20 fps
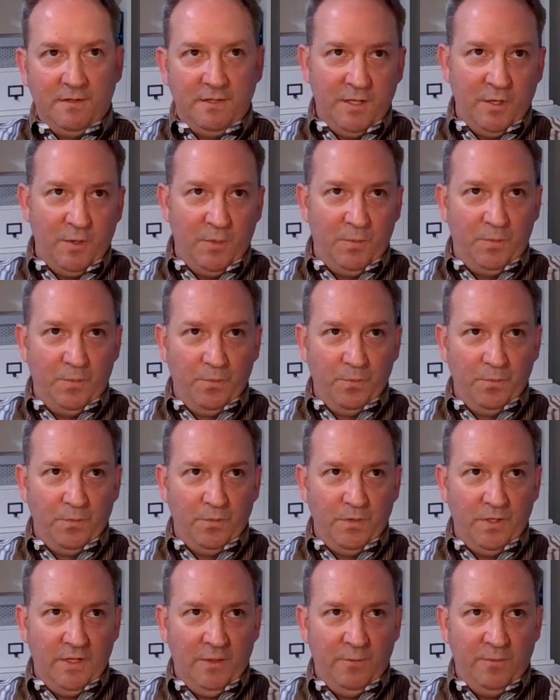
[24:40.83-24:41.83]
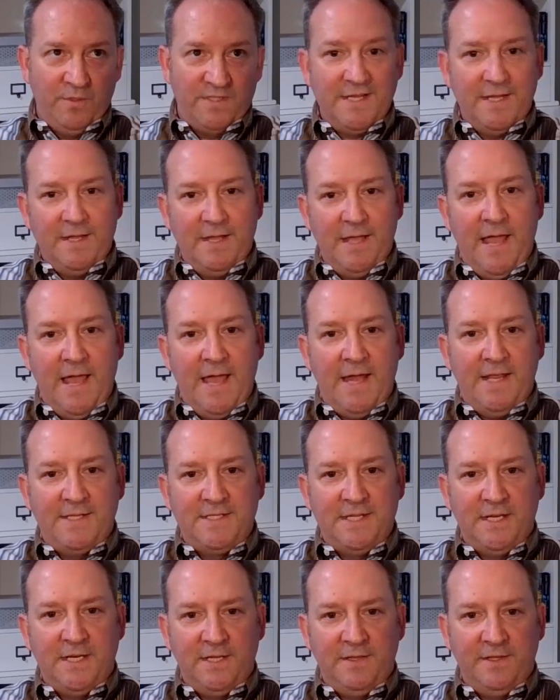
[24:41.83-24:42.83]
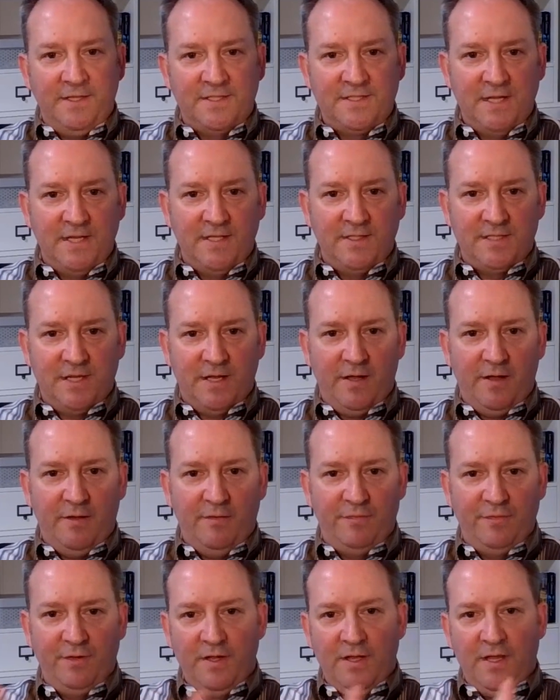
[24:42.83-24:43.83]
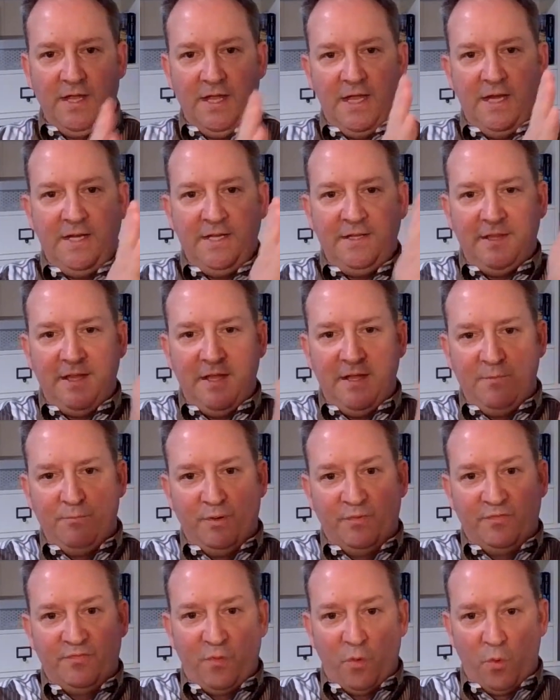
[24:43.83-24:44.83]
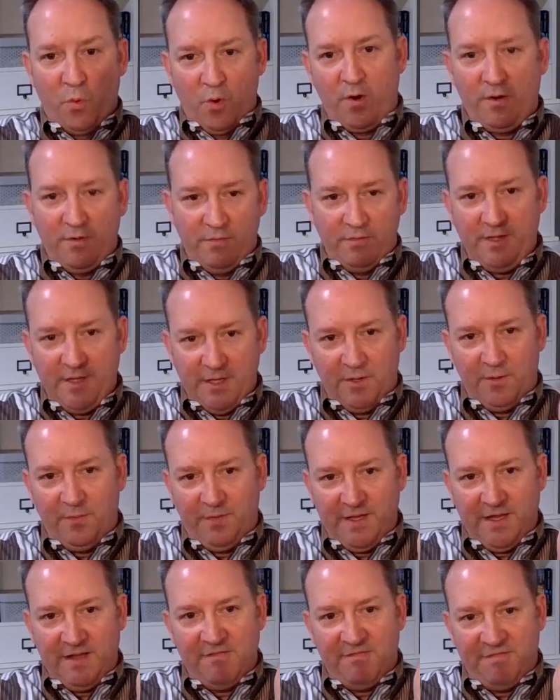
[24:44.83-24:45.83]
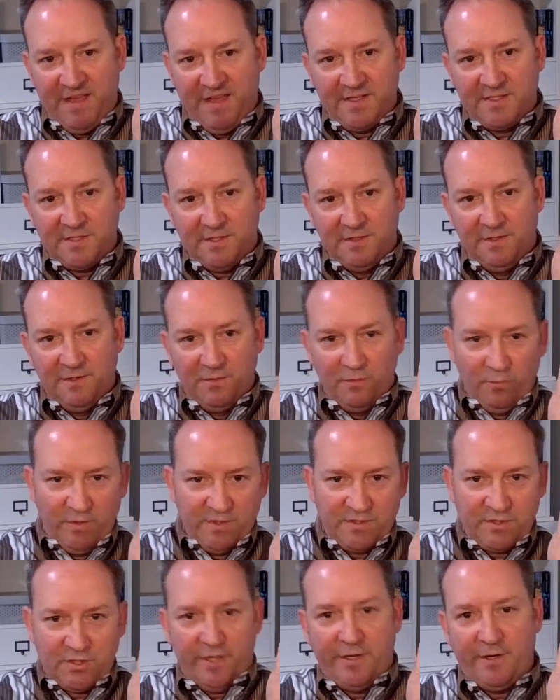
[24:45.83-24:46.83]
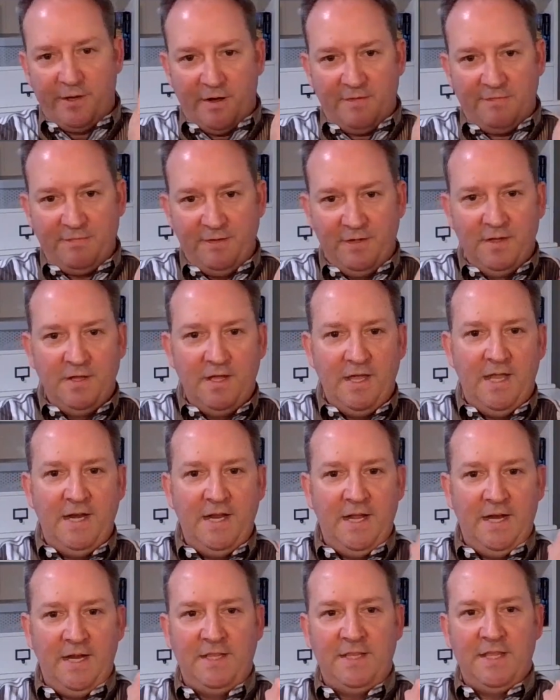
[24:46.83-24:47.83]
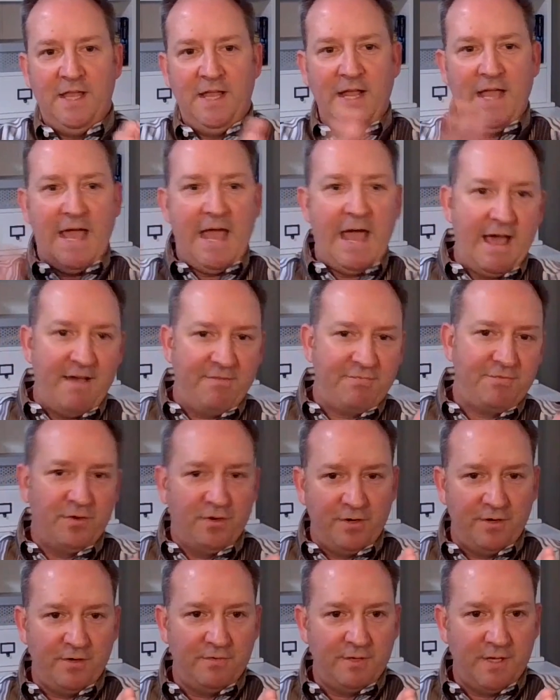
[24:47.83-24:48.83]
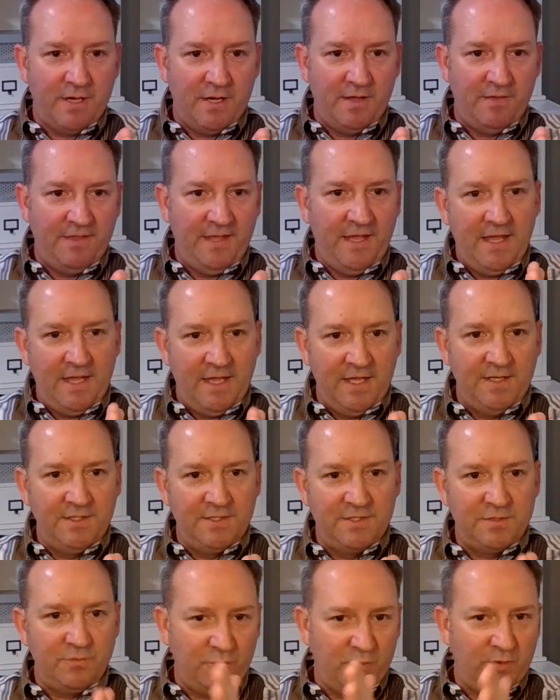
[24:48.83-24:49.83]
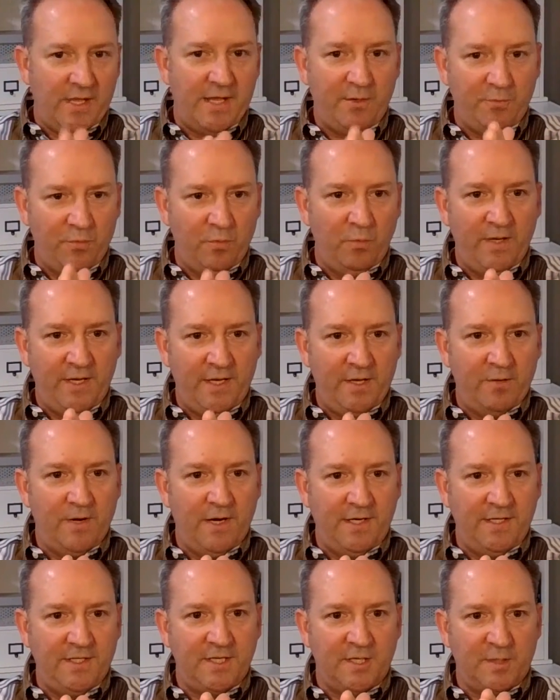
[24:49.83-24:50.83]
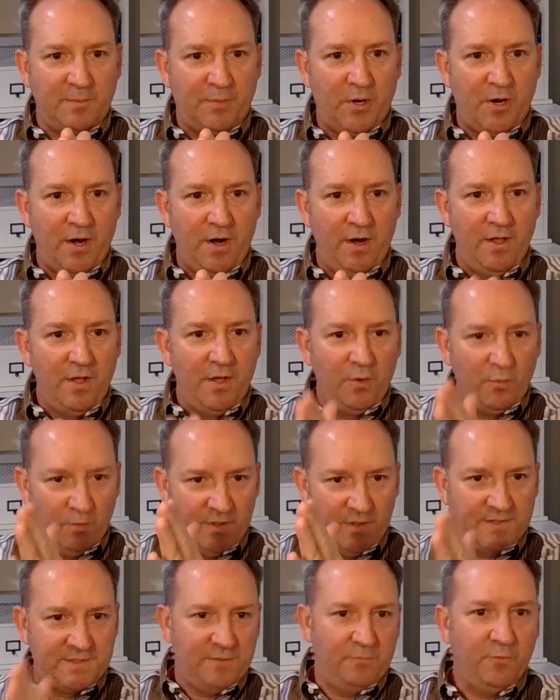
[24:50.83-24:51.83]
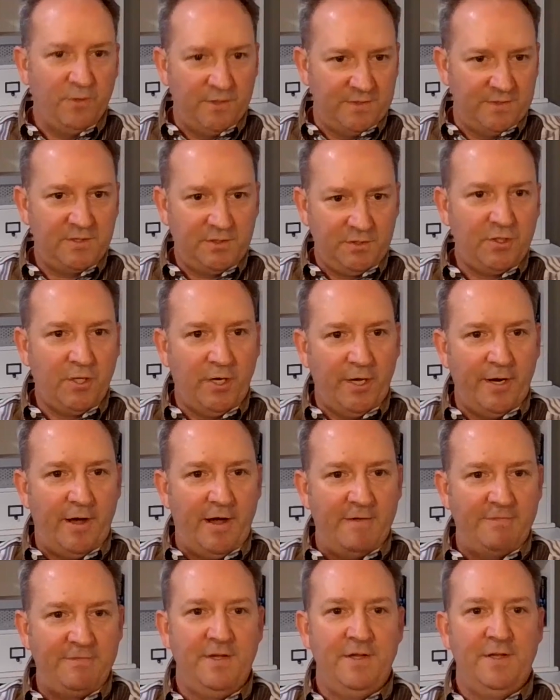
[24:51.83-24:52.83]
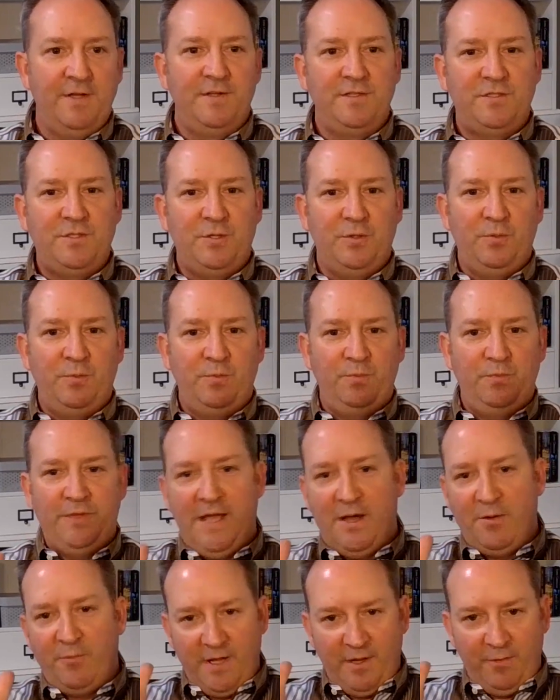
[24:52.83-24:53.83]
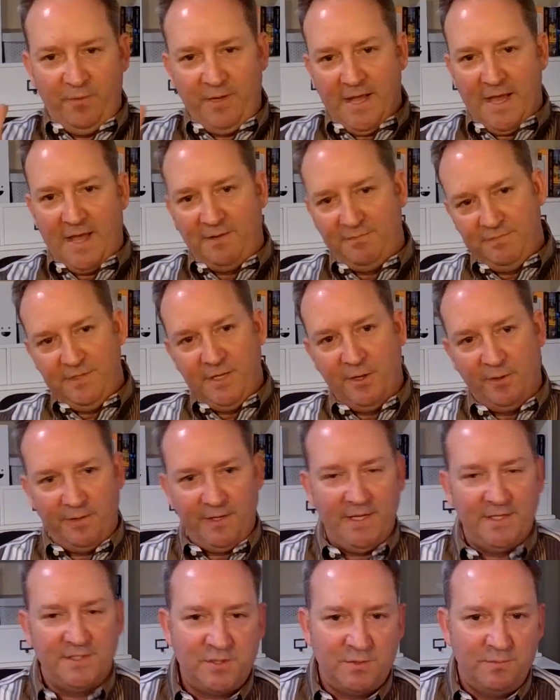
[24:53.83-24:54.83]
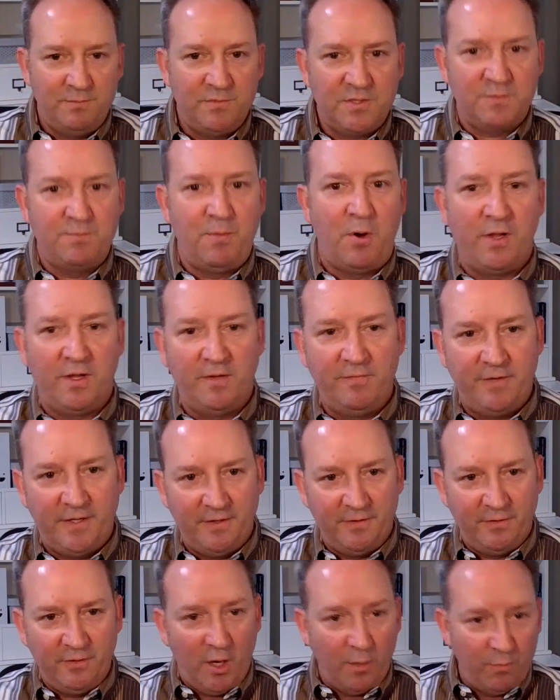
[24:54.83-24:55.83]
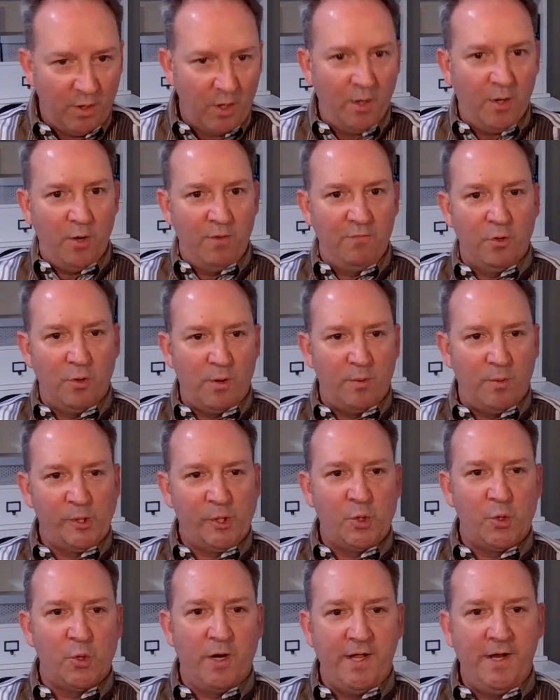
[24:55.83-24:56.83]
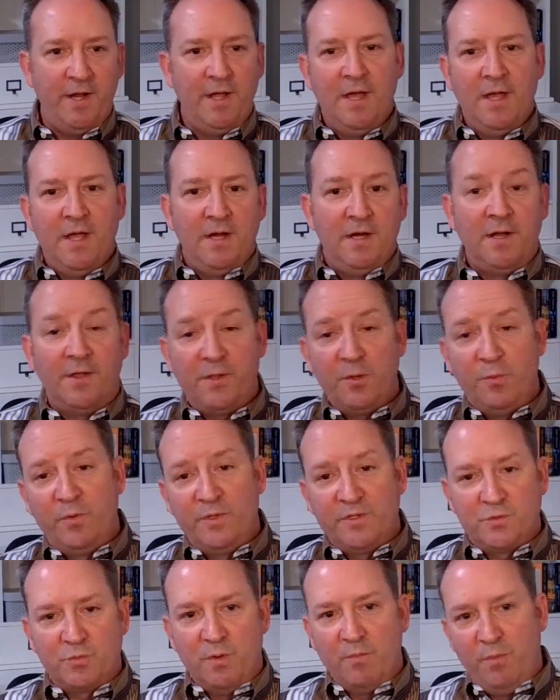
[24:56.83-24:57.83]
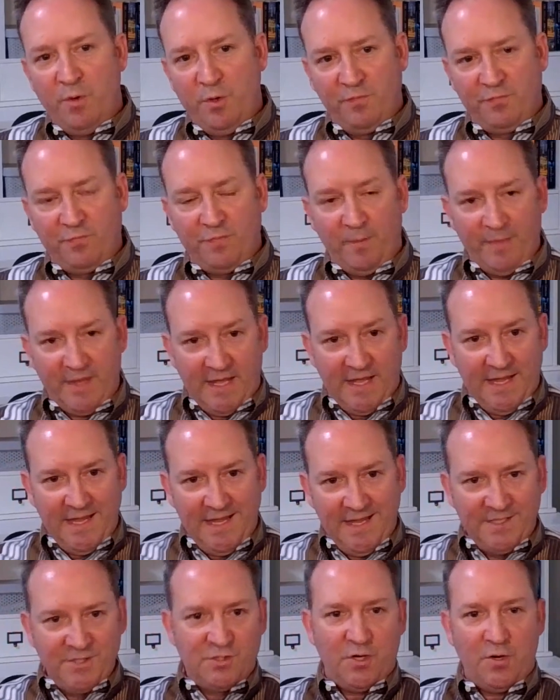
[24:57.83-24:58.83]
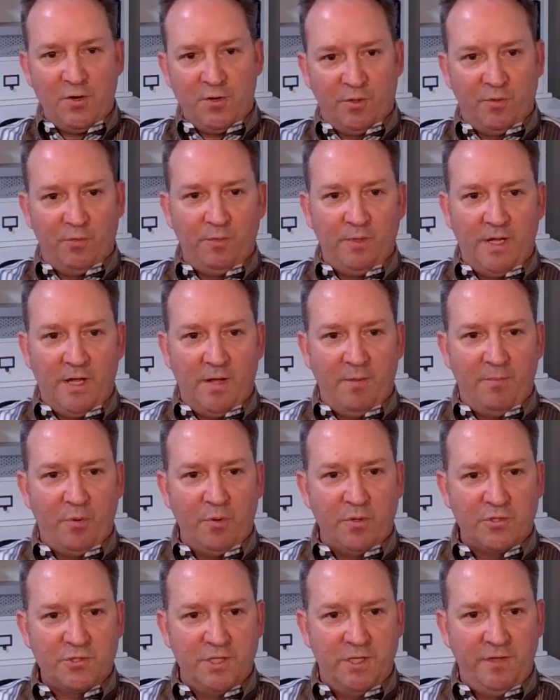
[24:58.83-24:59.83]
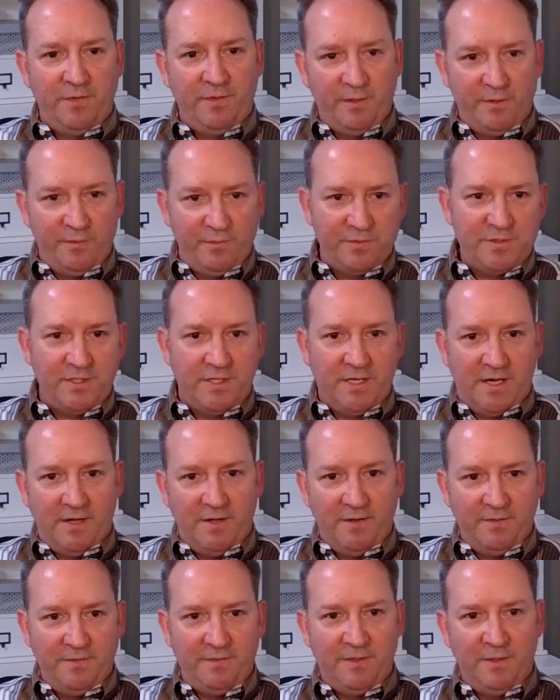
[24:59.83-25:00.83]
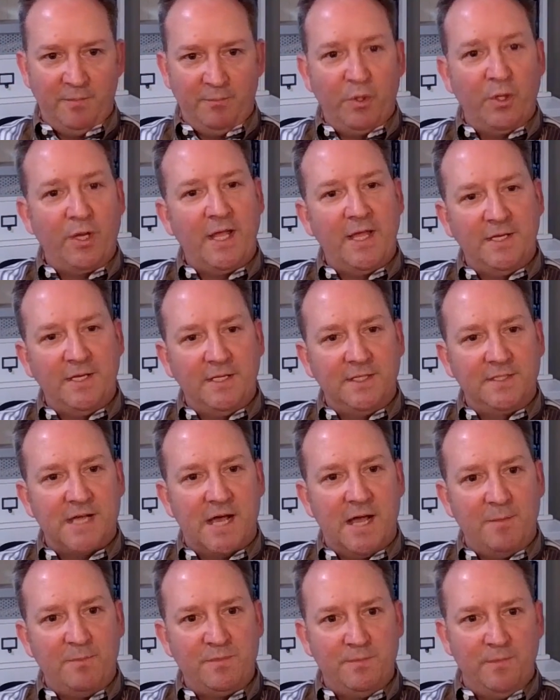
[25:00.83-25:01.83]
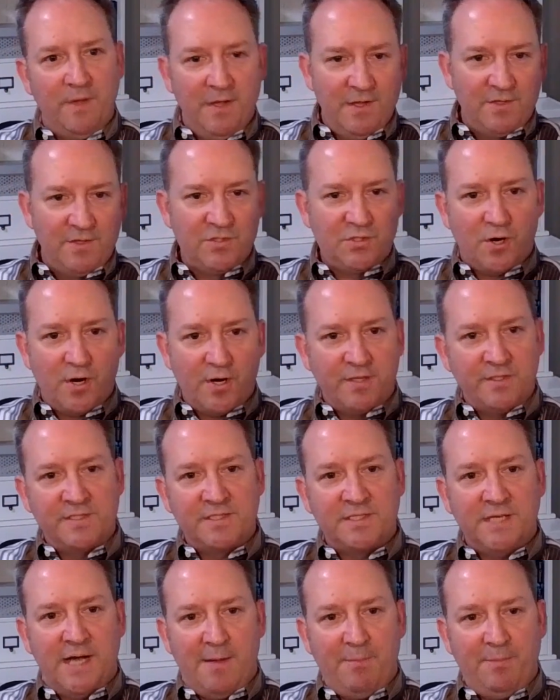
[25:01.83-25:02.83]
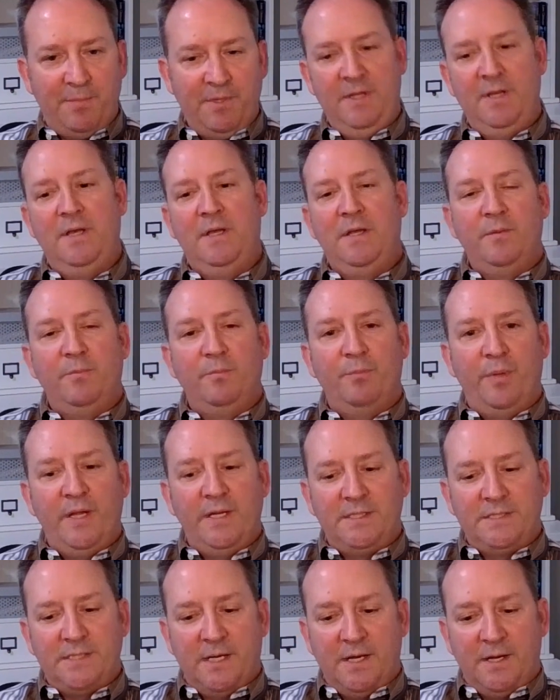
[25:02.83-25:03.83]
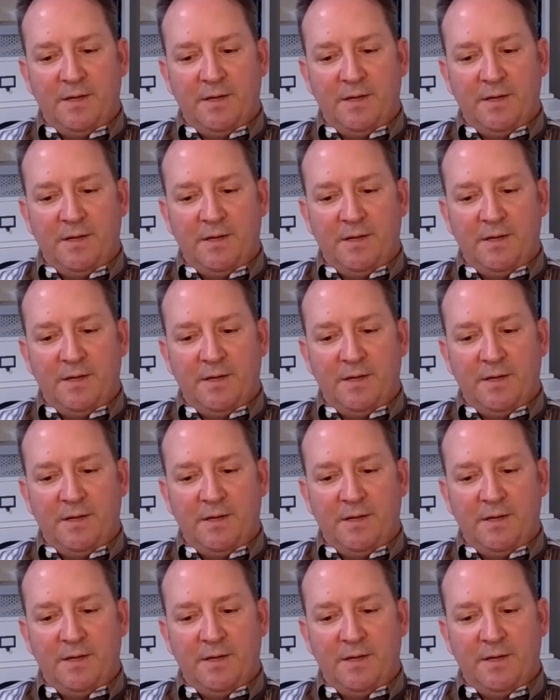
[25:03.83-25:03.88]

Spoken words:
it was edited in the sense of anything before the event was cut off, and anything after the end, like when we get ready to depart, was cut off. So that way we had, as small of a overall recording. Nothing was removed from the internal portion of those, the bookended time start and stop. But